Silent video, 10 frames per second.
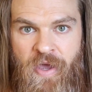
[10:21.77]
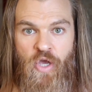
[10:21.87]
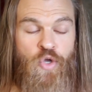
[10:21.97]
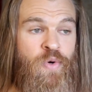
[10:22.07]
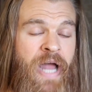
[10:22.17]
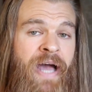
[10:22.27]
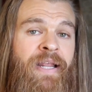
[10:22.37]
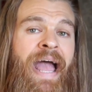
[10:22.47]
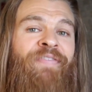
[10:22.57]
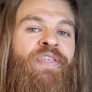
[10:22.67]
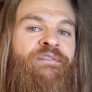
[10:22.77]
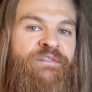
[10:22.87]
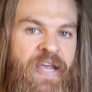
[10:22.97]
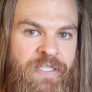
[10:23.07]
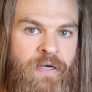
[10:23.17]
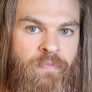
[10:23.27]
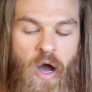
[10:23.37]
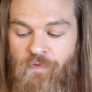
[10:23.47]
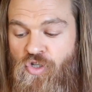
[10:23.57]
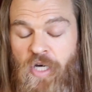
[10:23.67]
You're not at the victim
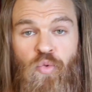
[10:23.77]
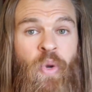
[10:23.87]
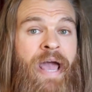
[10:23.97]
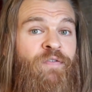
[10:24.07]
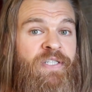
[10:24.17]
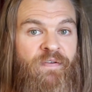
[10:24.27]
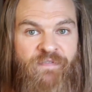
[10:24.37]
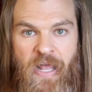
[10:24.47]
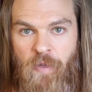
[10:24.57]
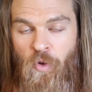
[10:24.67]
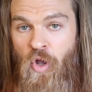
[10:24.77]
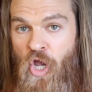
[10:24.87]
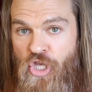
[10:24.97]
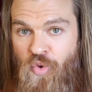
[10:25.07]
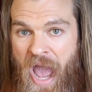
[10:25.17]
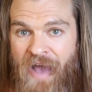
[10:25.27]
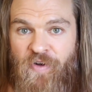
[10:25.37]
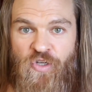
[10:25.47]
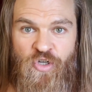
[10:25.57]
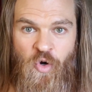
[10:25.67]
of just whatever's available. You have
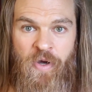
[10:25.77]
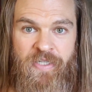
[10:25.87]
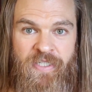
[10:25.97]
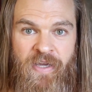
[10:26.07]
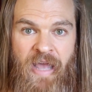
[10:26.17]
a choice.